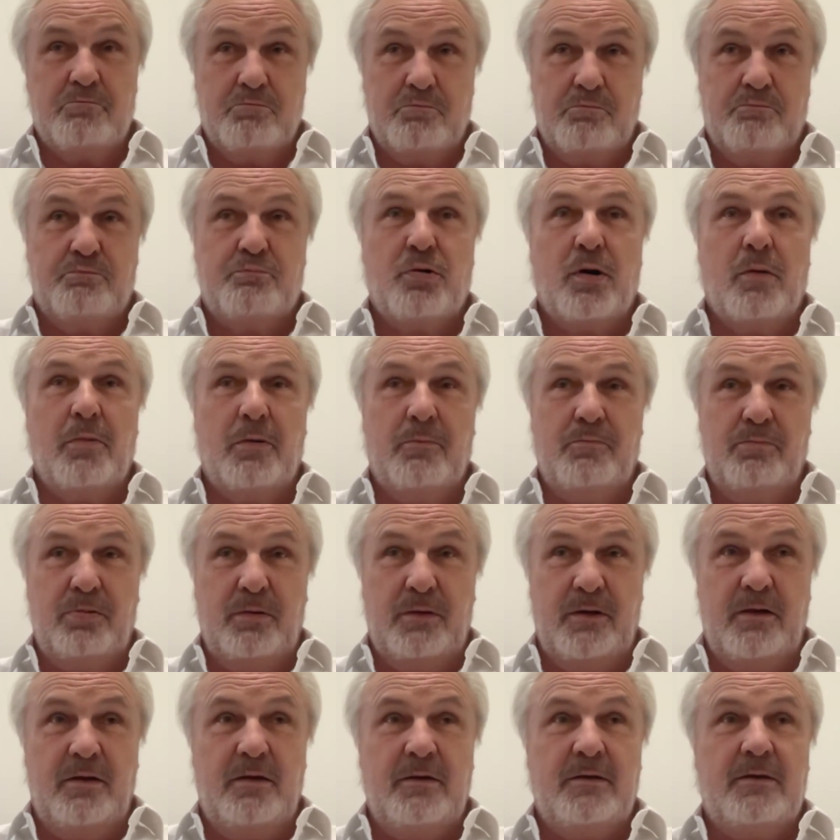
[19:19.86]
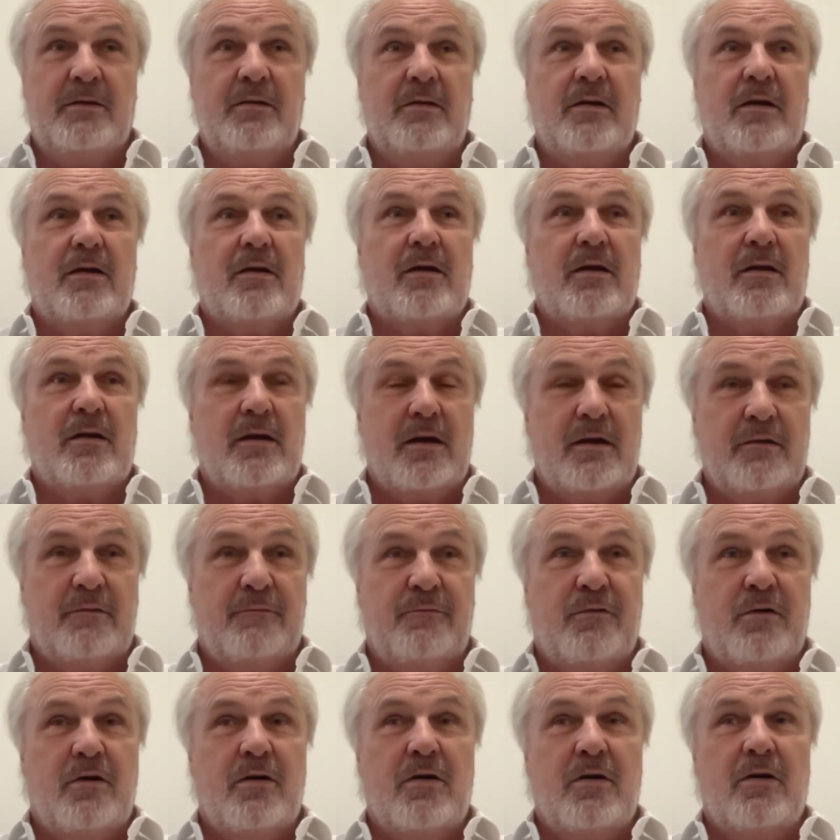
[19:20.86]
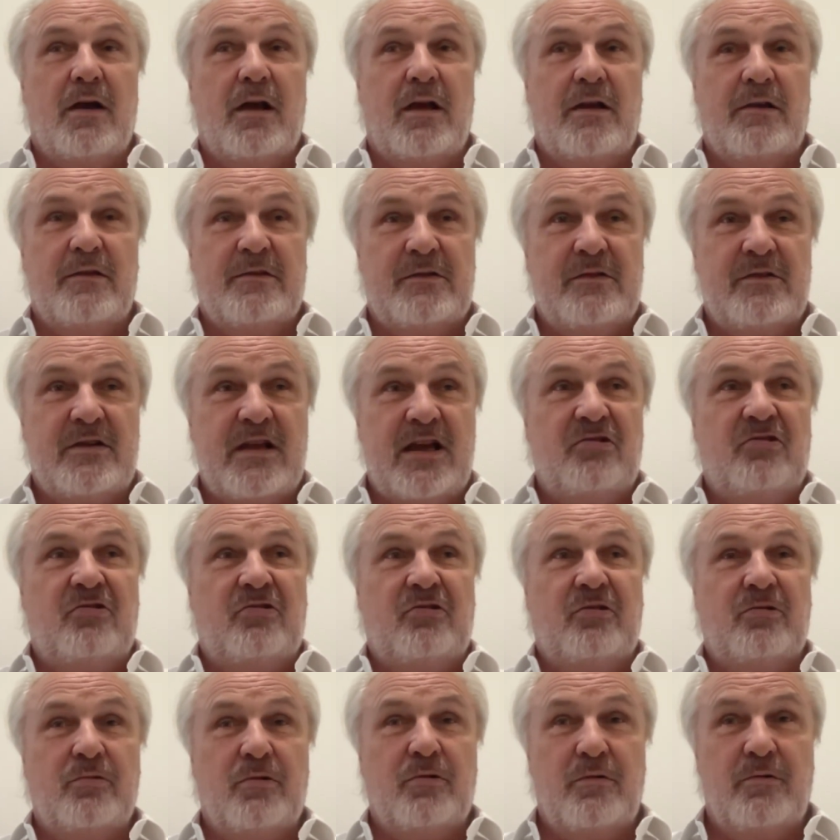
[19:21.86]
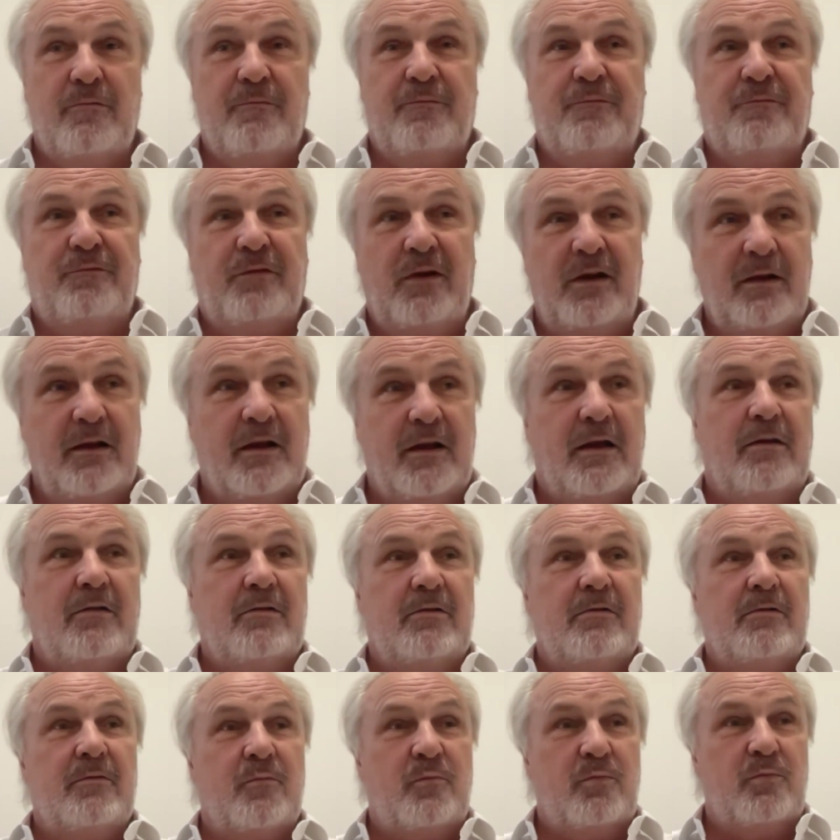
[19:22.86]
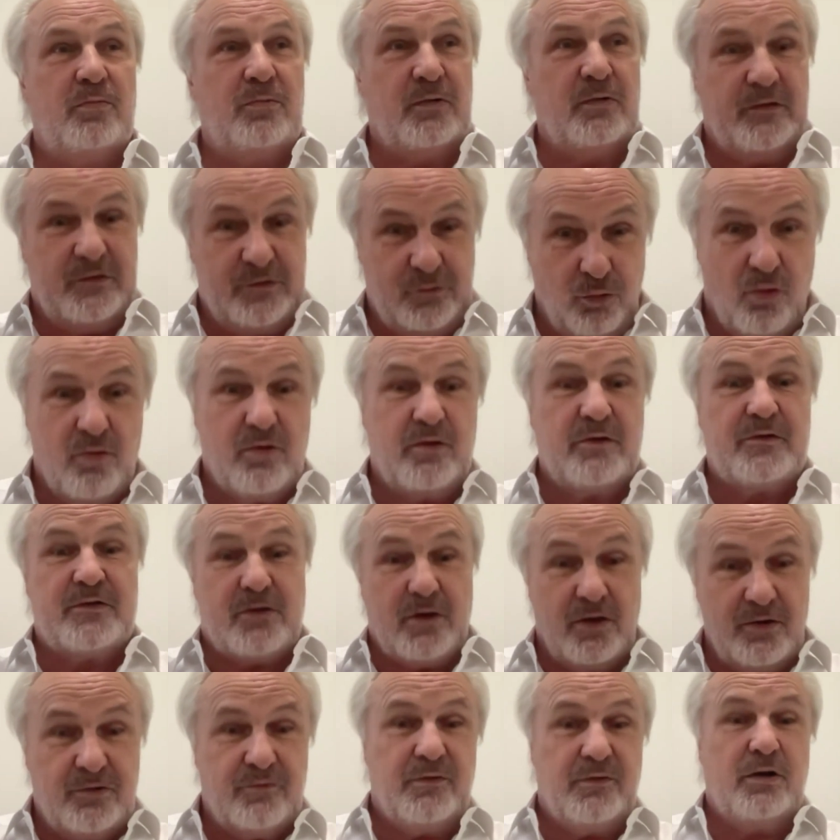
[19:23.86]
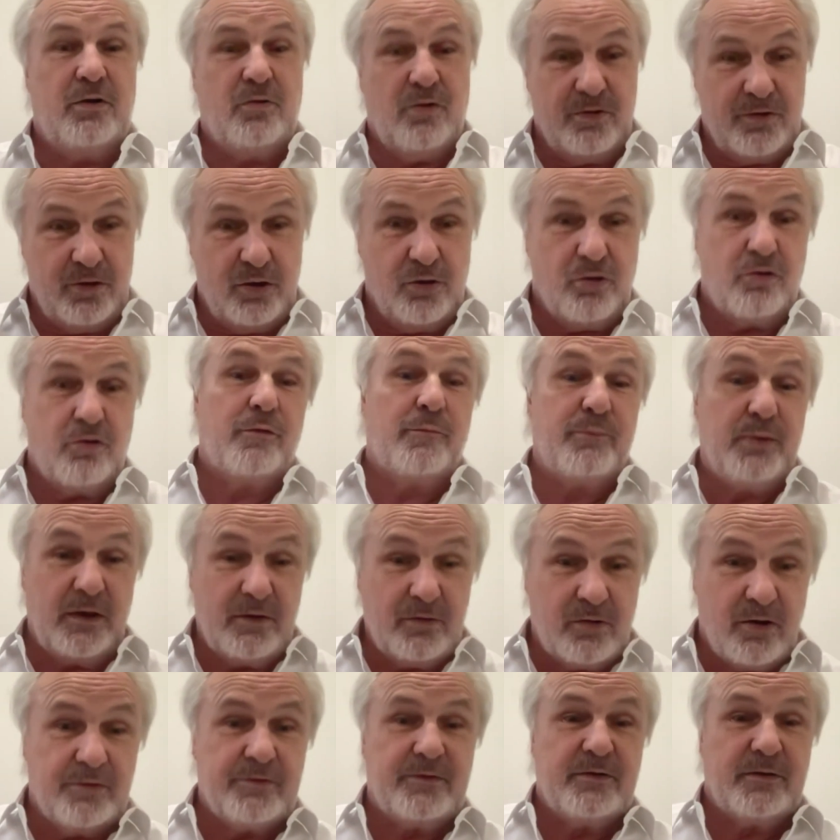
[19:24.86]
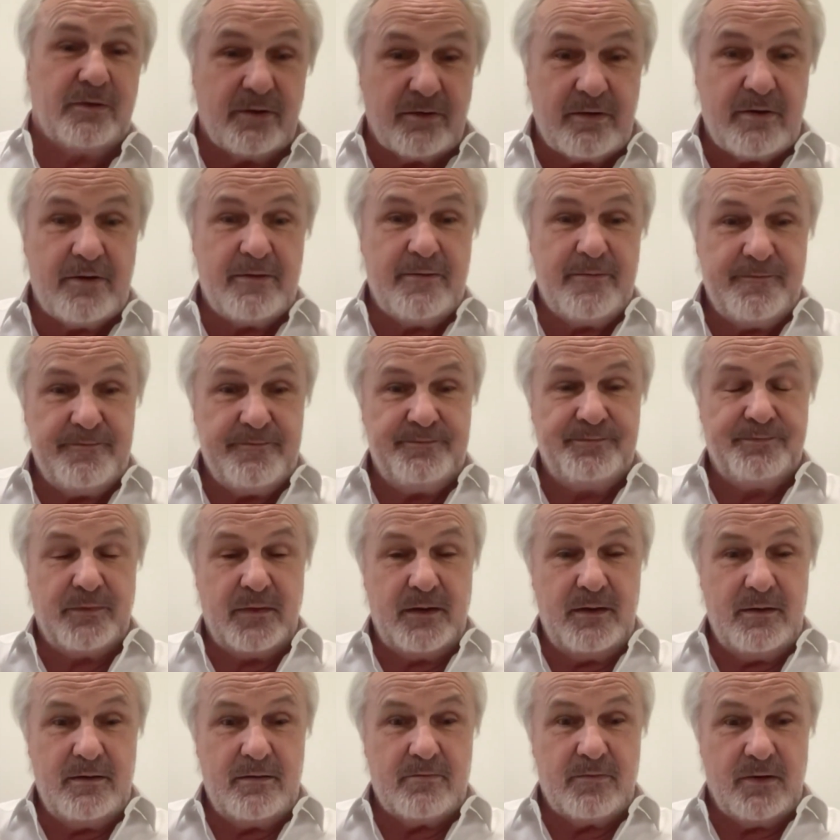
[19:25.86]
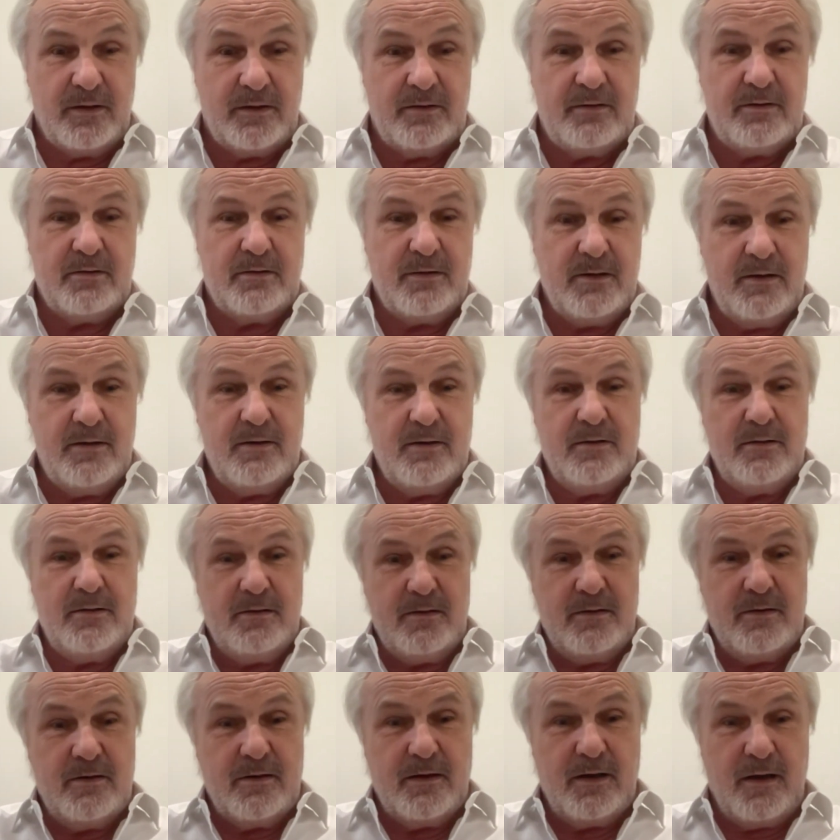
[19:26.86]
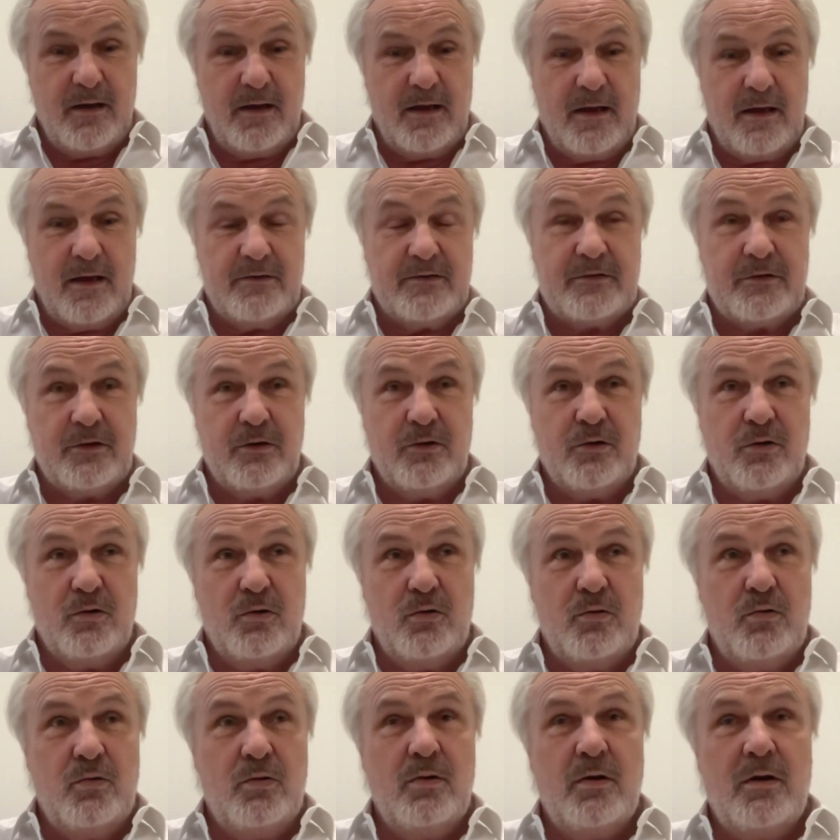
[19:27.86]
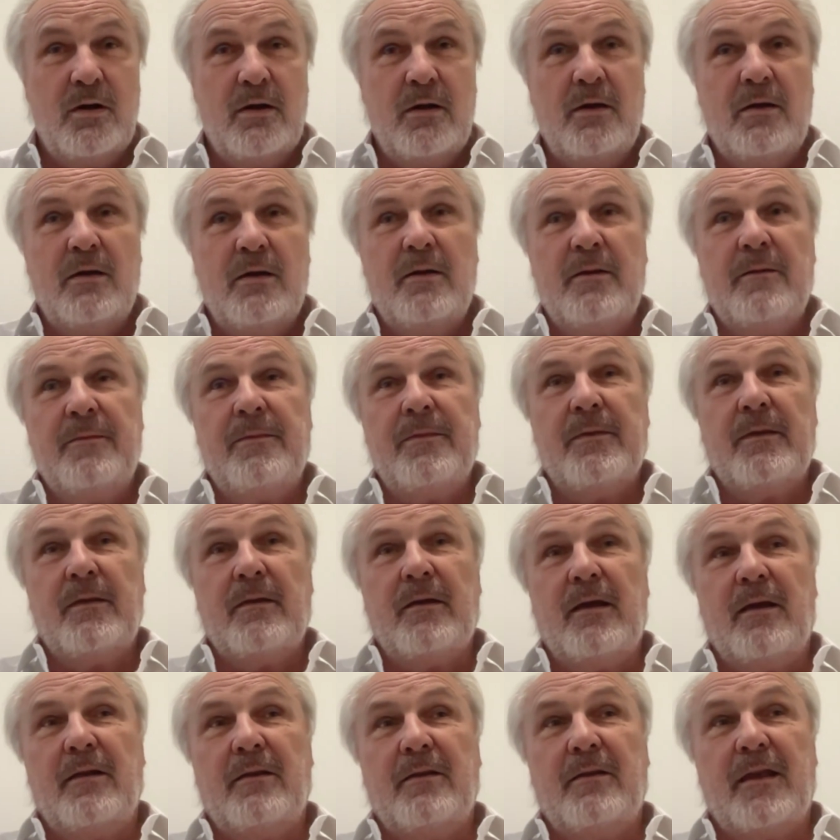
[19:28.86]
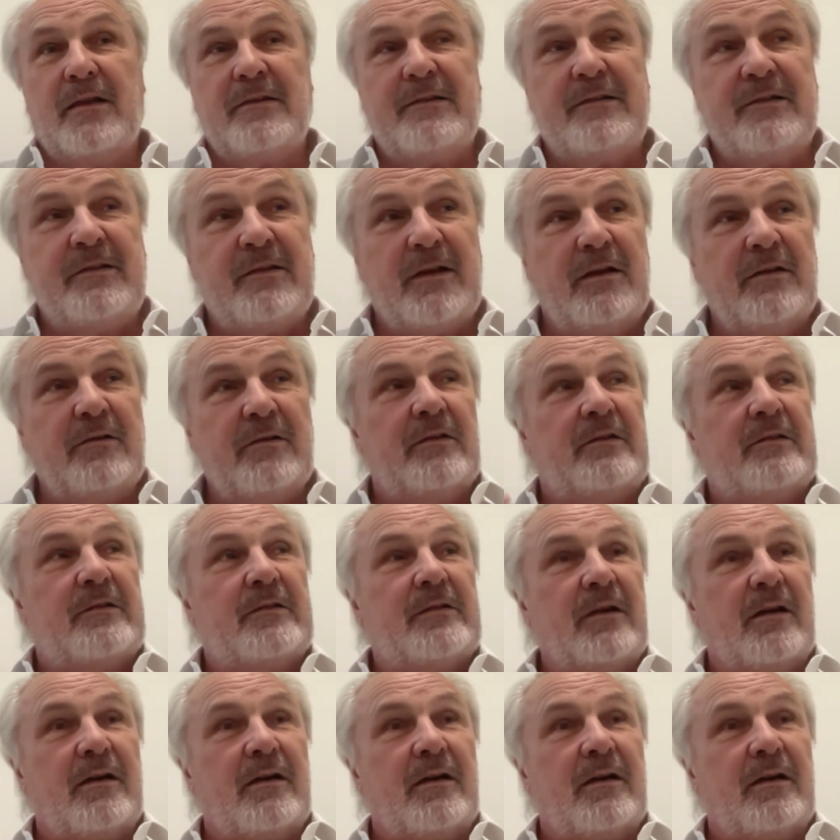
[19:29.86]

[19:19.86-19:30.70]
probably, as far as national feeling, the strongest country on the European continent, right? And so, in that sense,